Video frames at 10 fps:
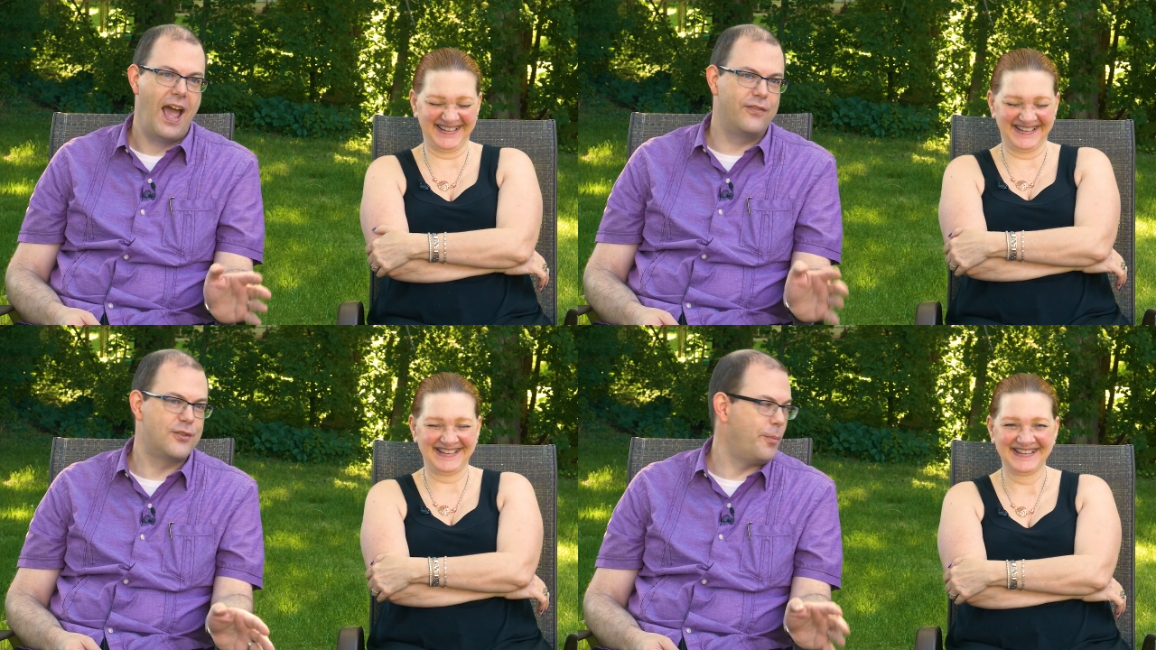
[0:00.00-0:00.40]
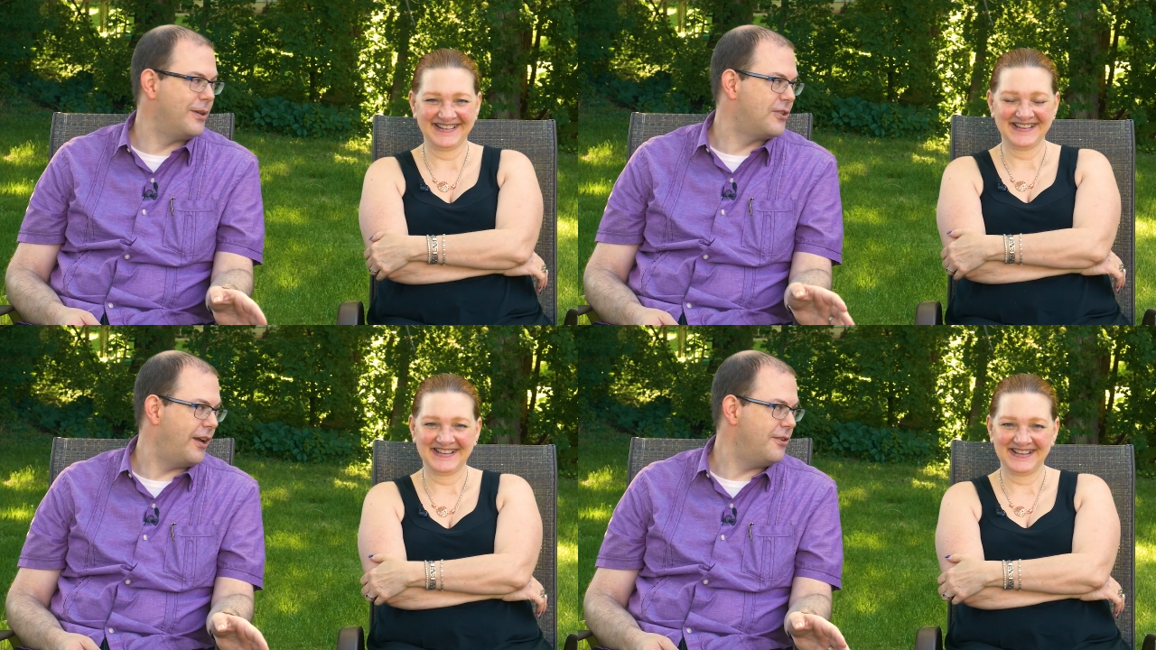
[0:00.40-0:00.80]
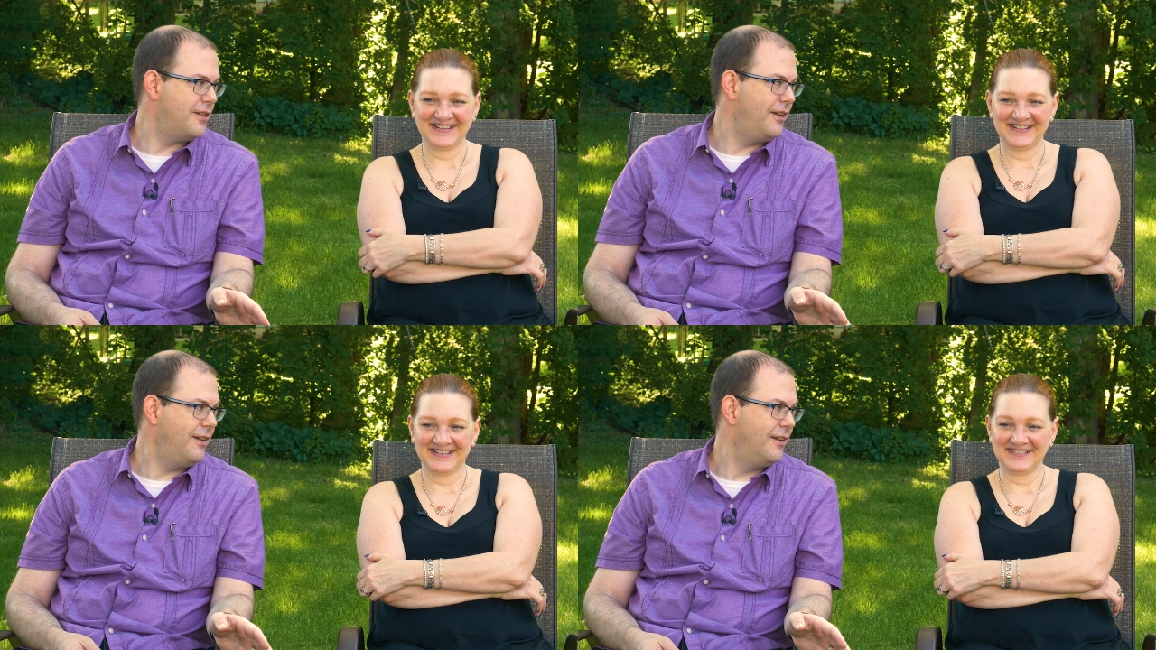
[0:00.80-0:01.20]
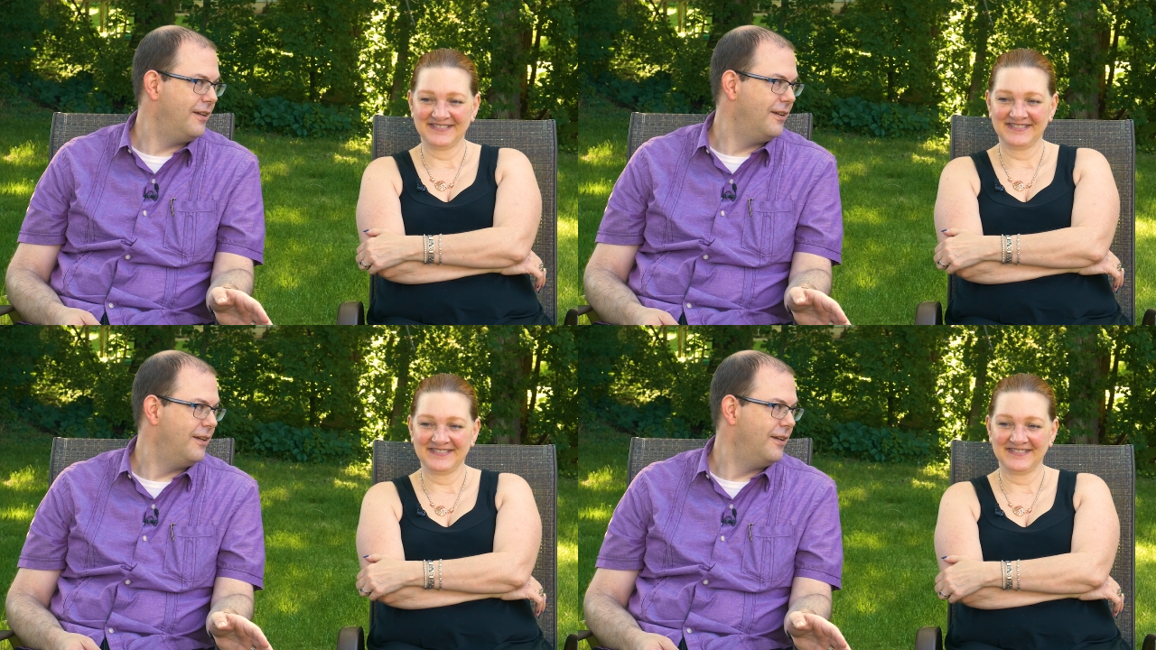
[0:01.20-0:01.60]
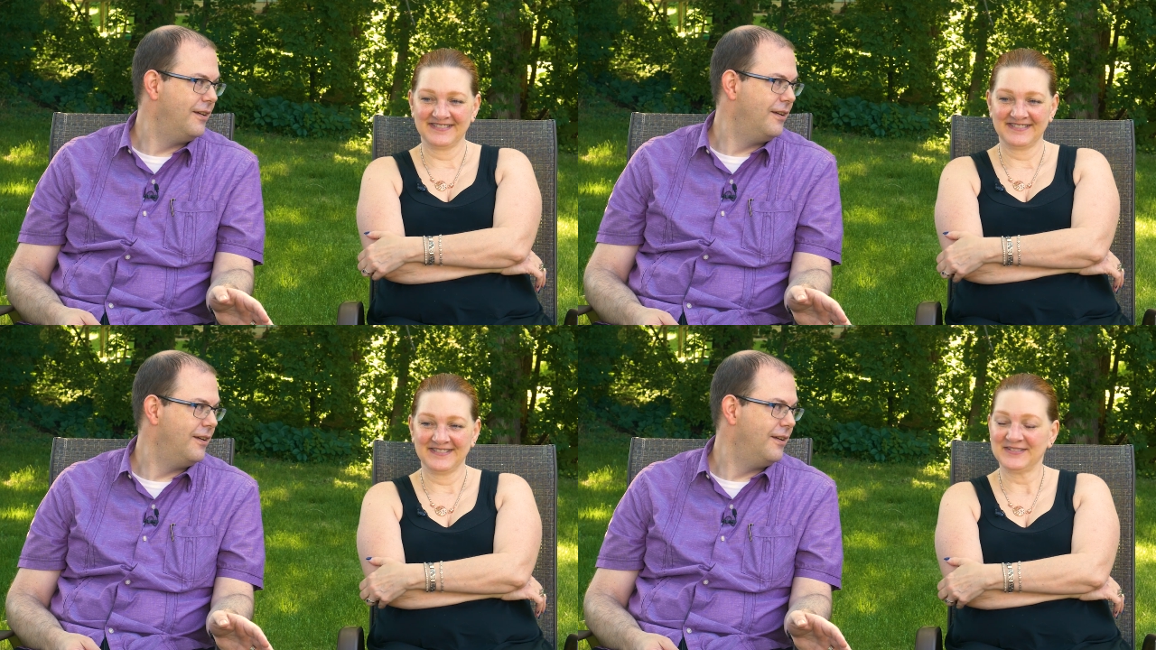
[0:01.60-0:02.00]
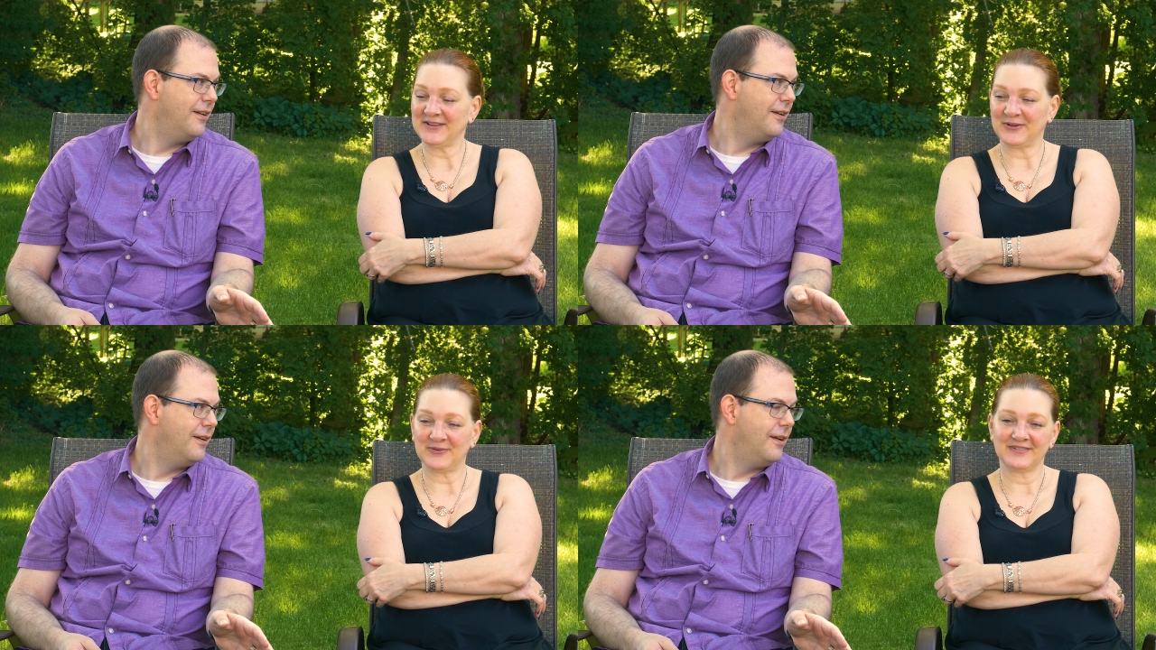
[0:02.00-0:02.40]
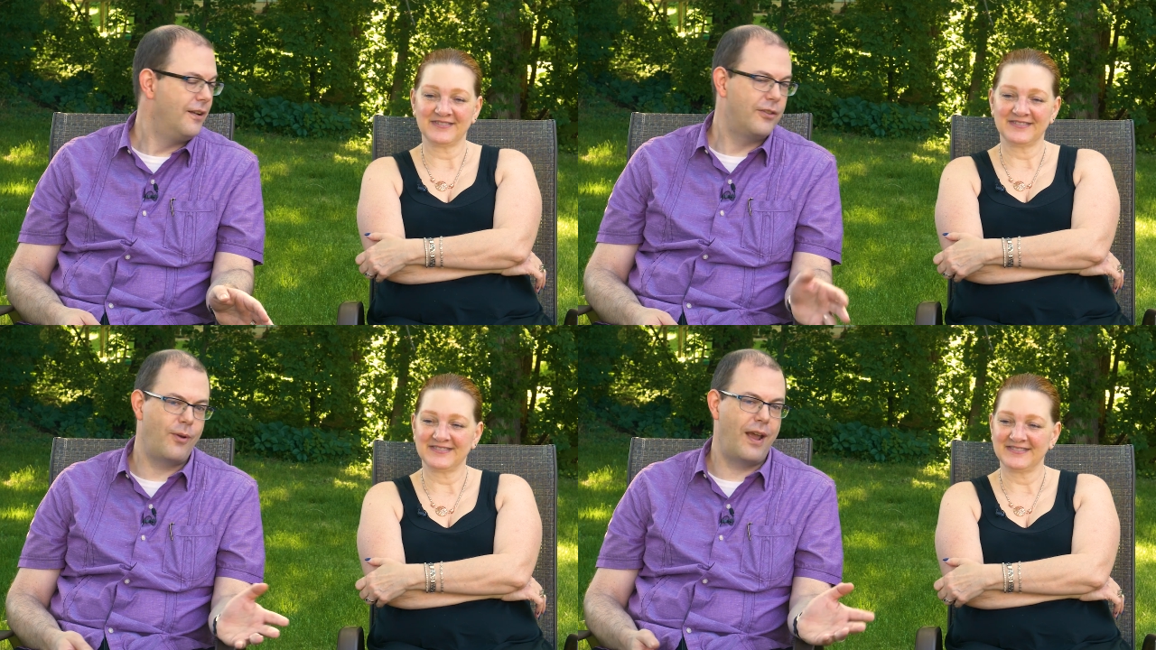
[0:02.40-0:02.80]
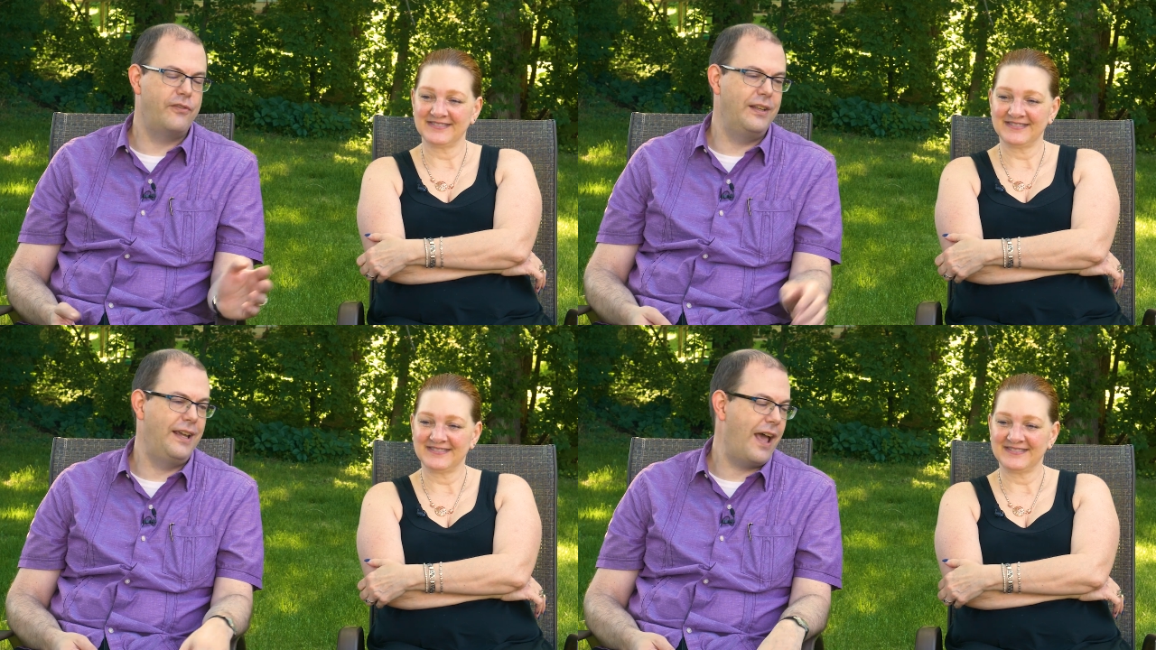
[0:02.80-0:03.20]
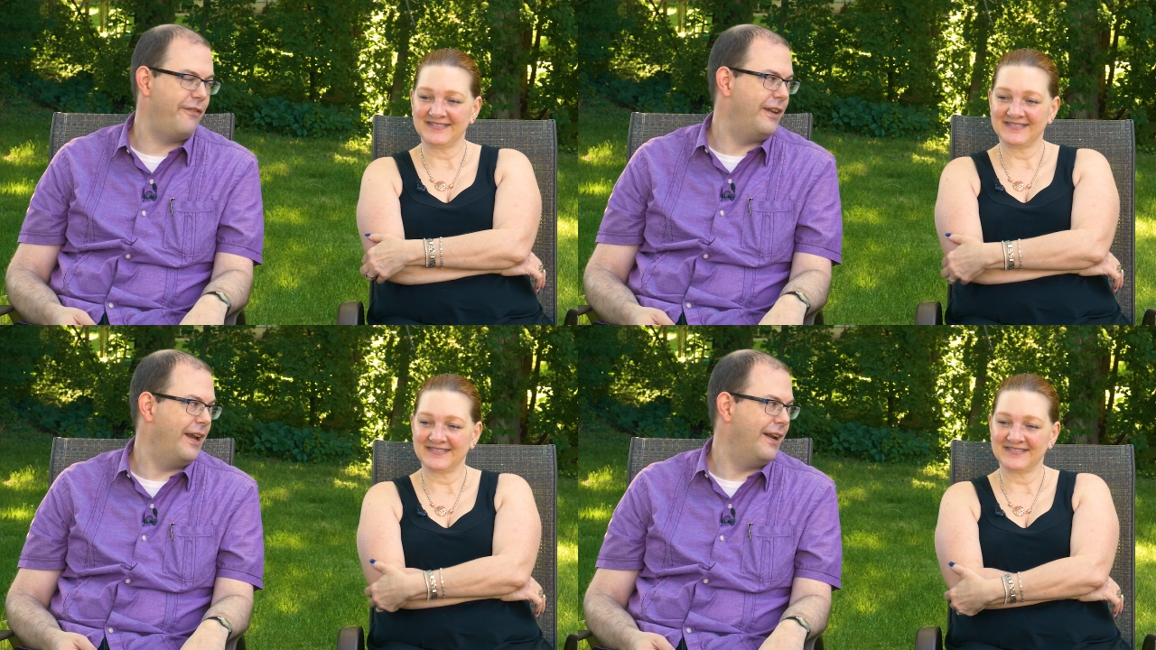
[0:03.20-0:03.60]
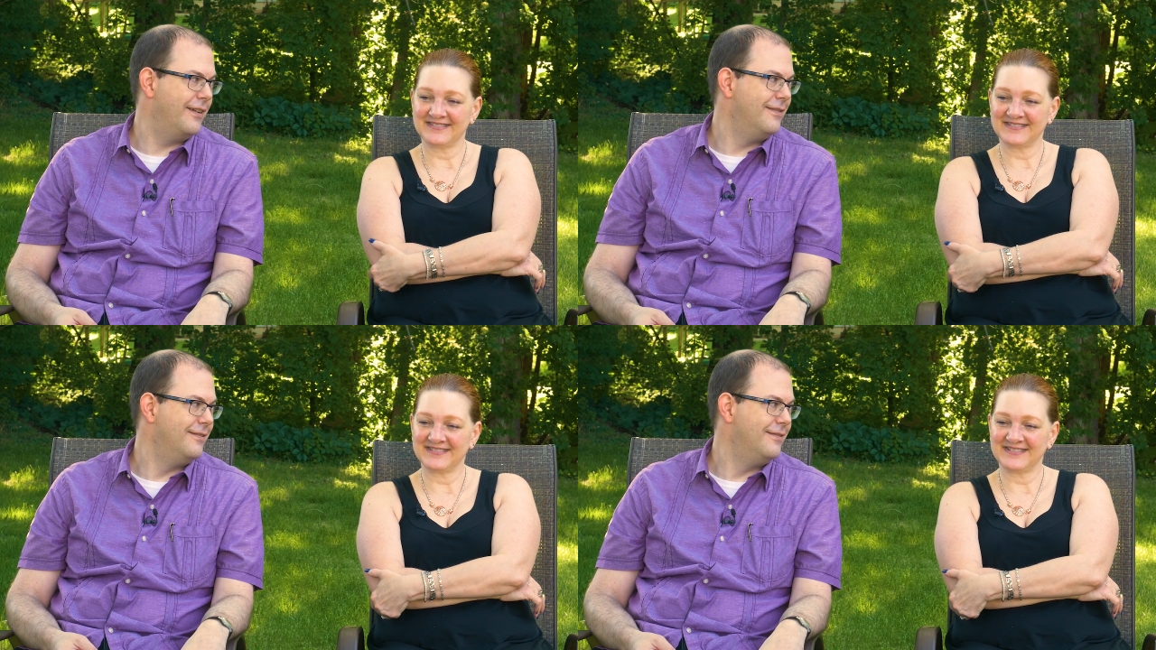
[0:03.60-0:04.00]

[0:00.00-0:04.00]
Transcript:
Speaker 1: have so much energy? No. They're heavily caffeinated.